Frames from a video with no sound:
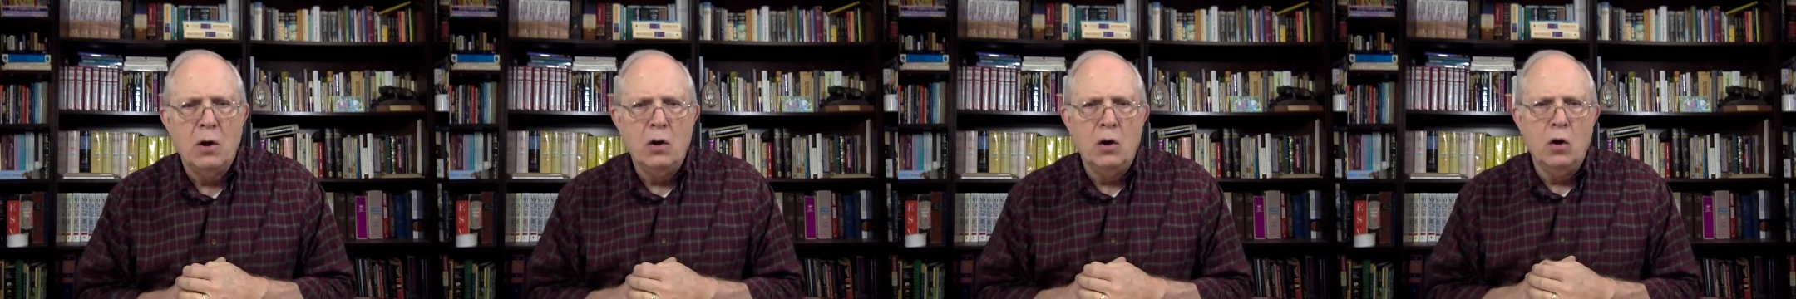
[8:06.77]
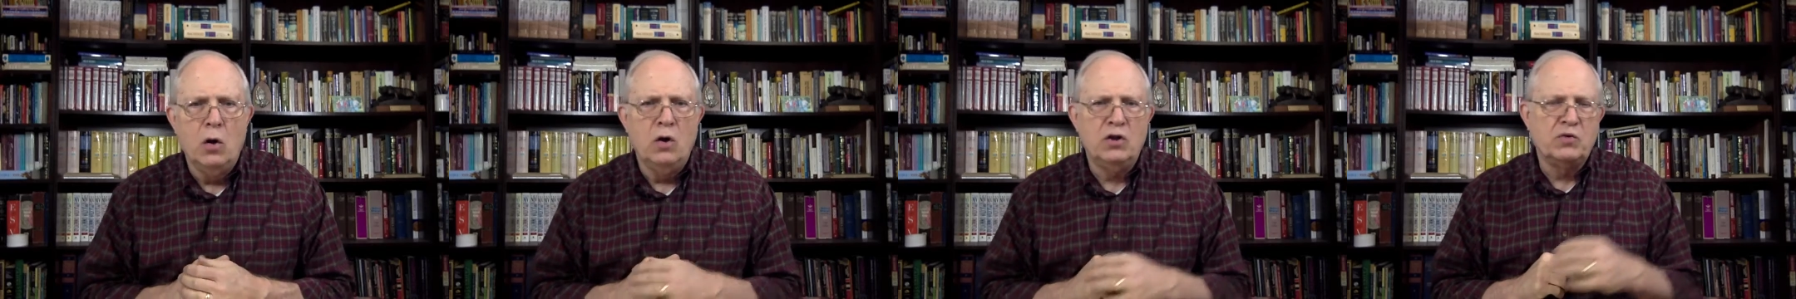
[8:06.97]

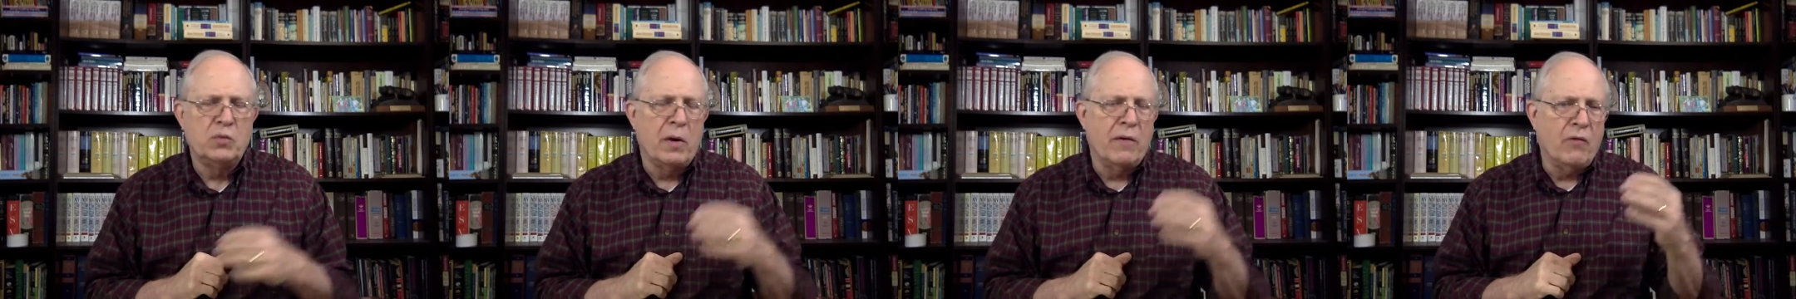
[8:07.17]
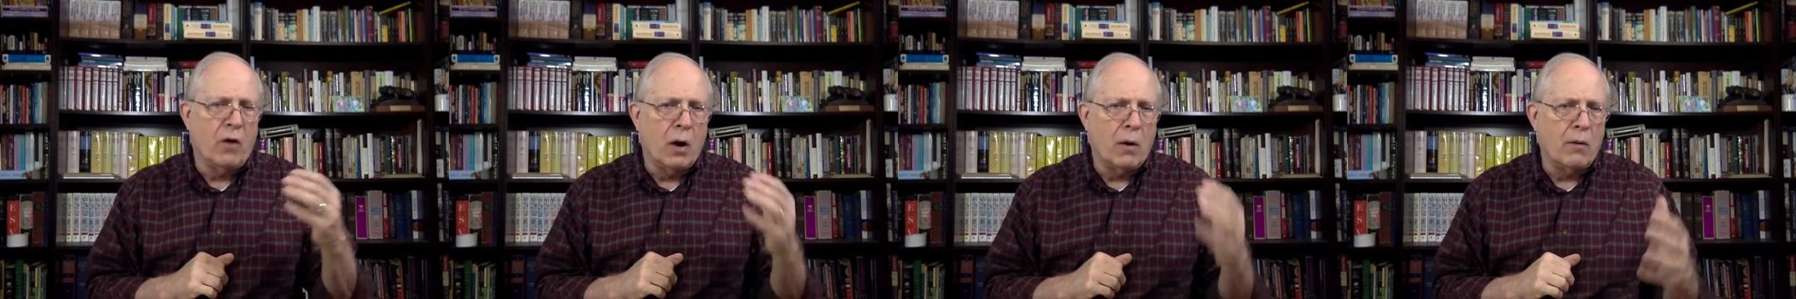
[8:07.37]
who, as
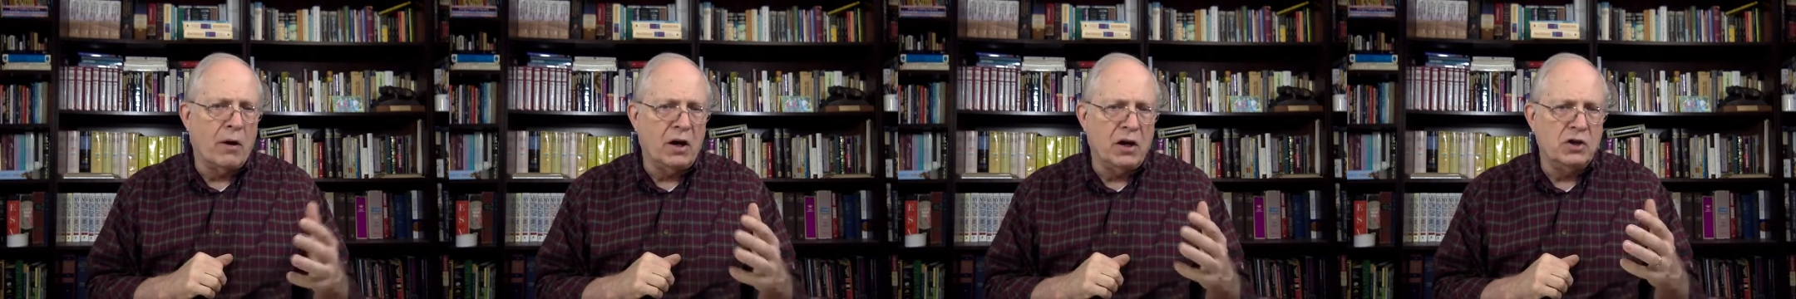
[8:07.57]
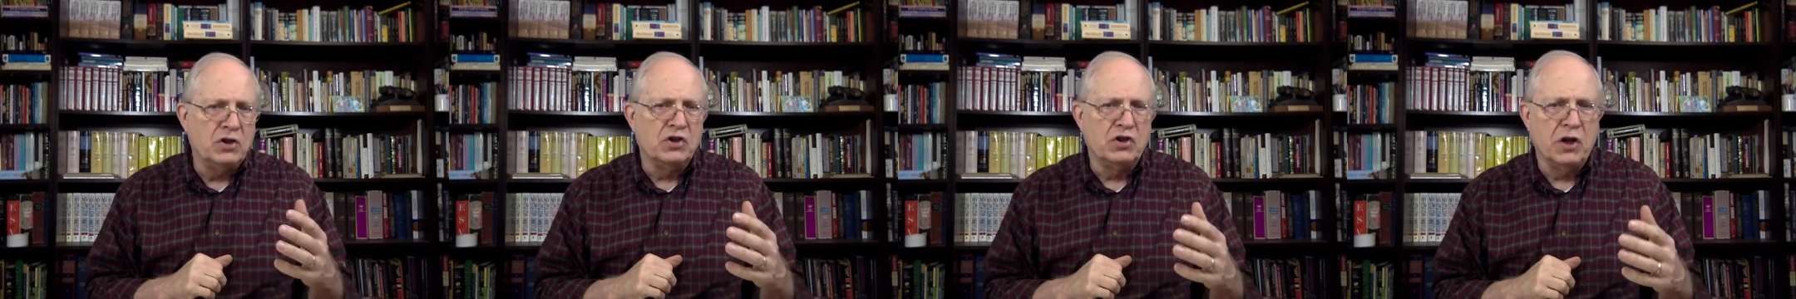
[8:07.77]
we've
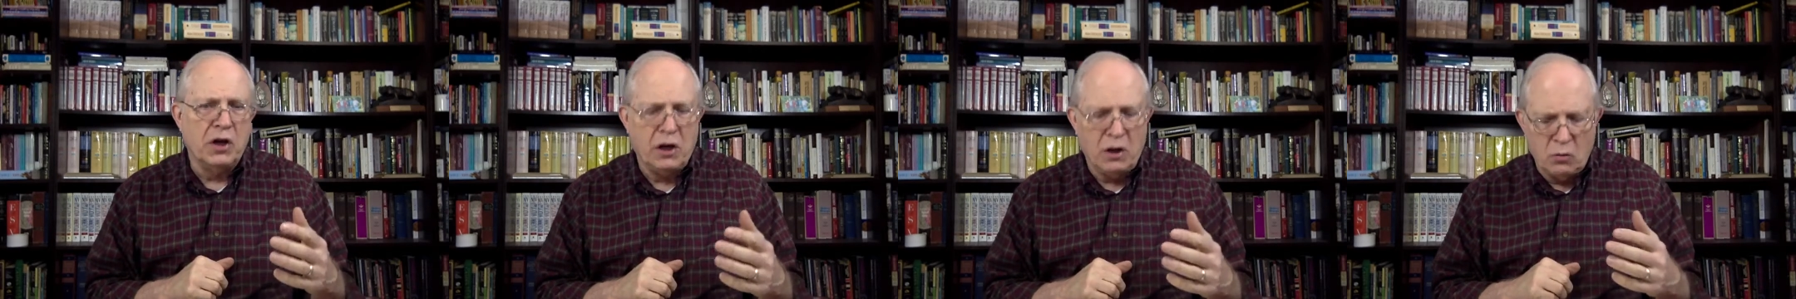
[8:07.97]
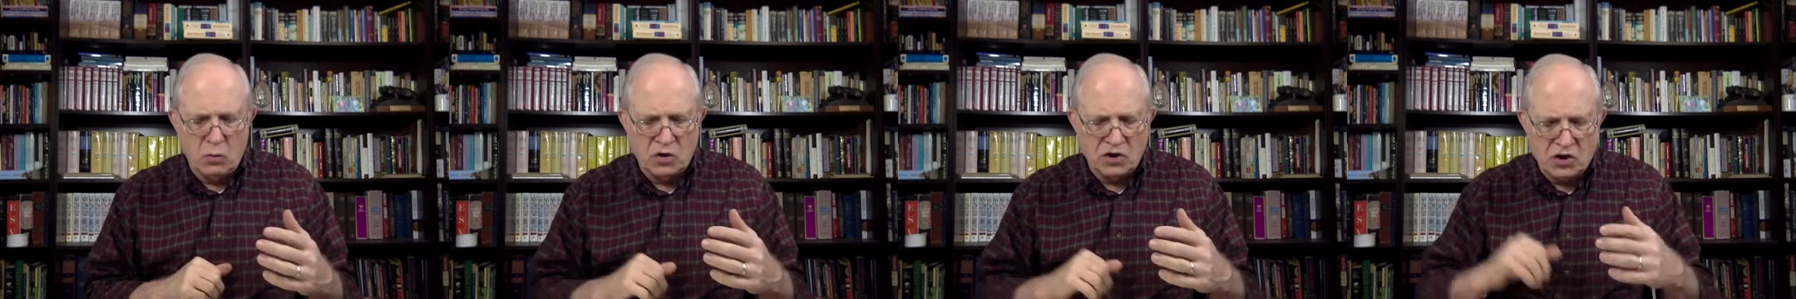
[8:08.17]
already
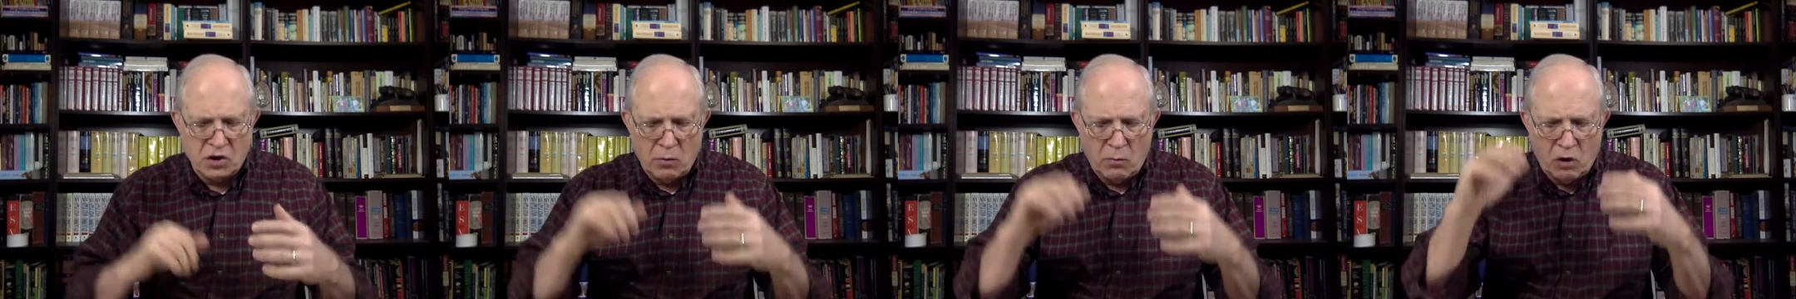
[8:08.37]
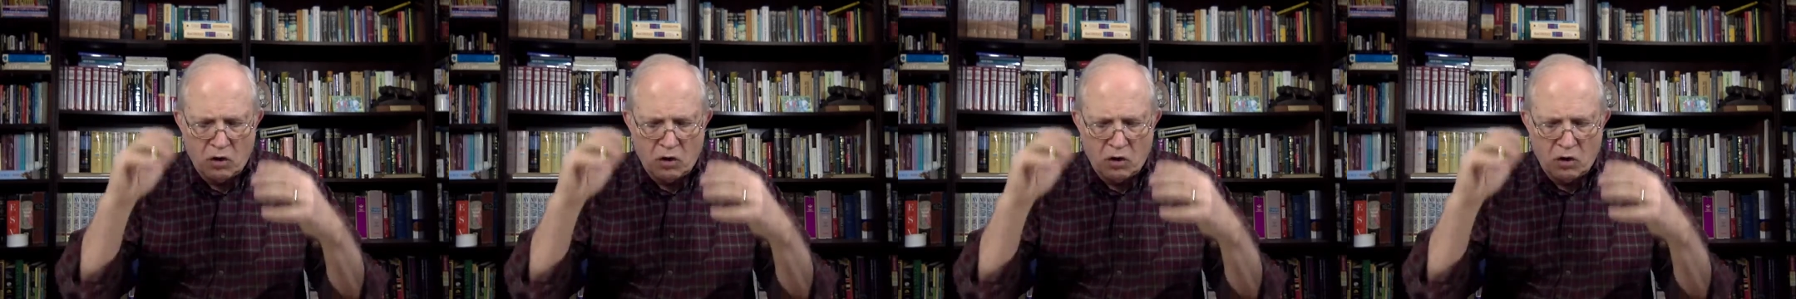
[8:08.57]
seen, was the